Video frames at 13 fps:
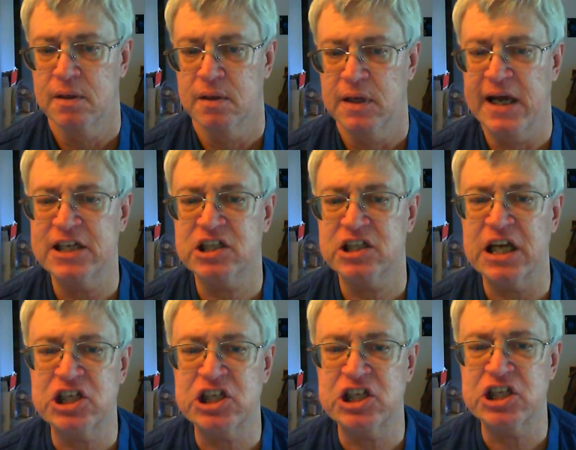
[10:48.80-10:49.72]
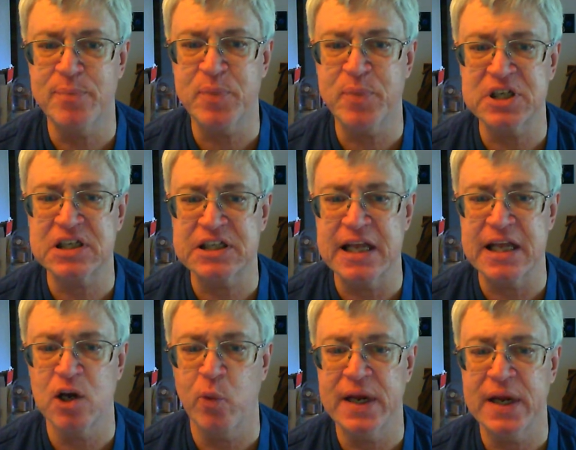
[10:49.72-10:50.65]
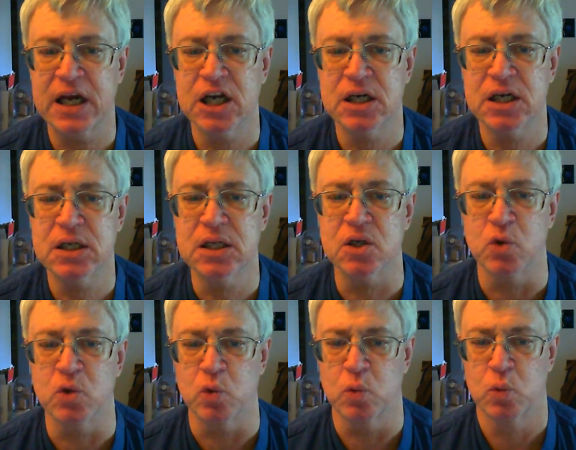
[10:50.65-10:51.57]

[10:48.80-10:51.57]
It's the cheapest thing we could do.